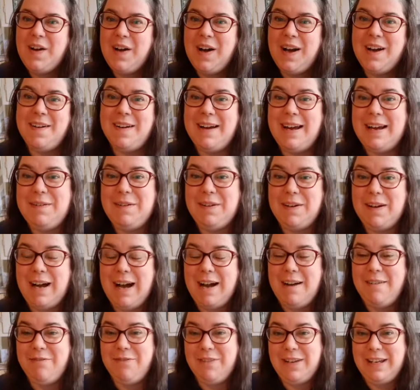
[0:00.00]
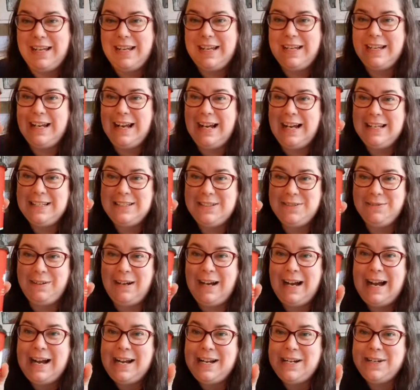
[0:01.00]
Alright, well coffee has
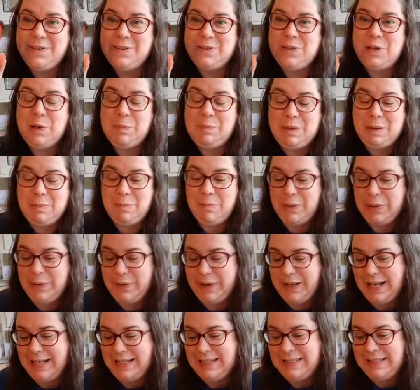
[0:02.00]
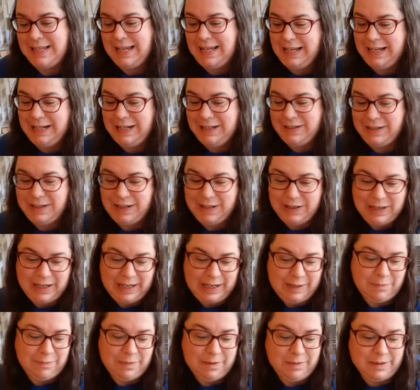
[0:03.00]
arrived. You remember when I said
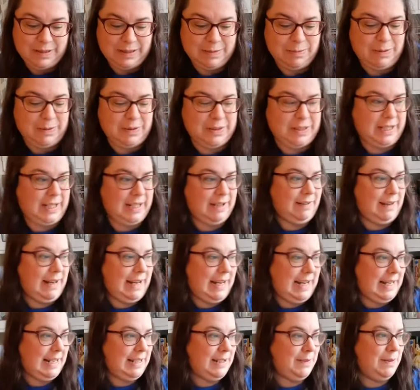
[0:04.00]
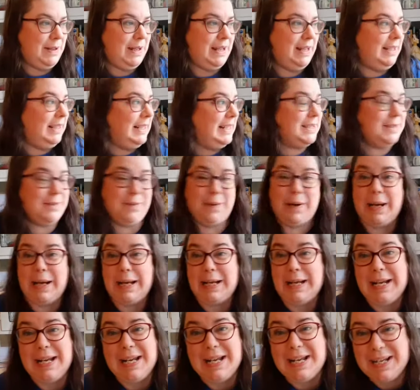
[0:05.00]
um, we were supposed to get rain? Well, it's
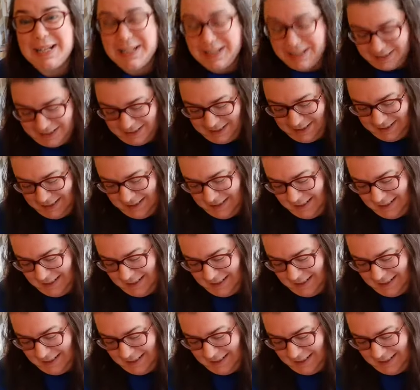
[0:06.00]
raining.